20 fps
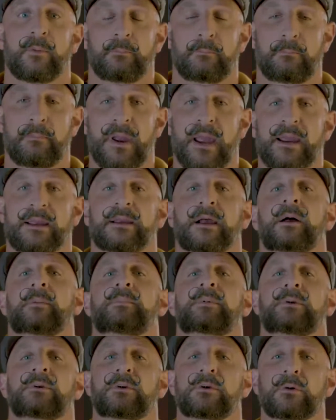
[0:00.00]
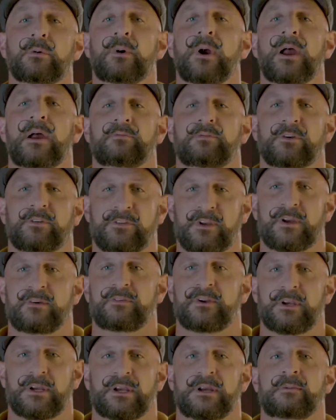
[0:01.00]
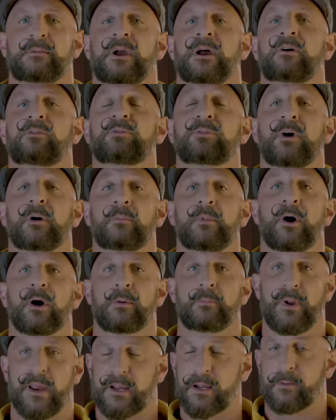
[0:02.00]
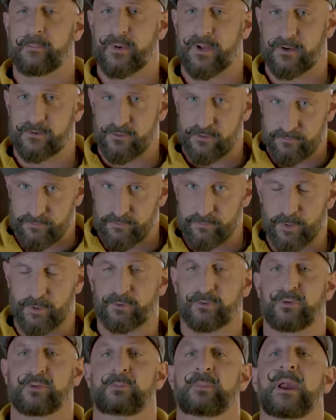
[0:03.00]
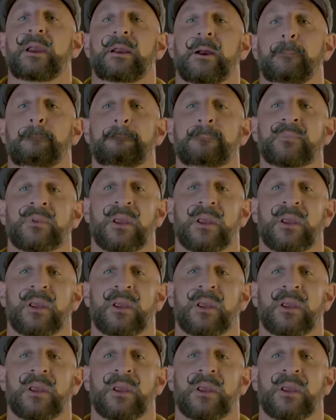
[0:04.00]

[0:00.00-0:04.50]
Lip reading: Makeup. You have received an email from our makeup manager if you purchased makeup.